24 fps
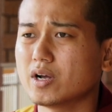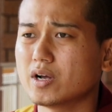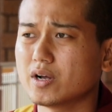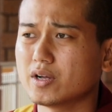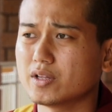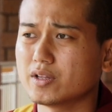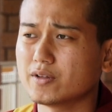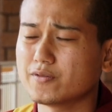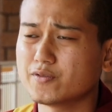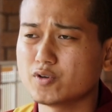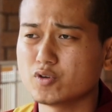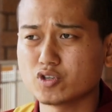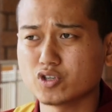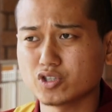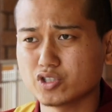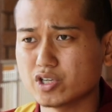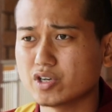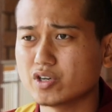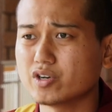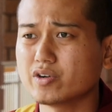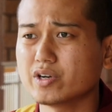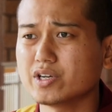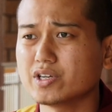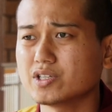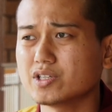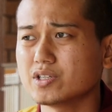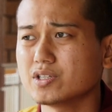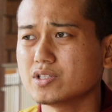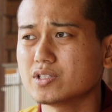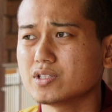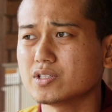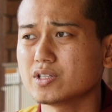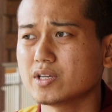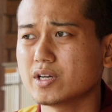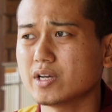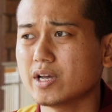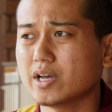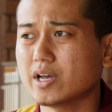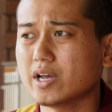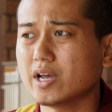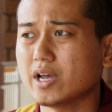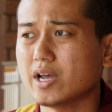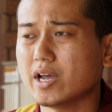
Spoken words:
the future generations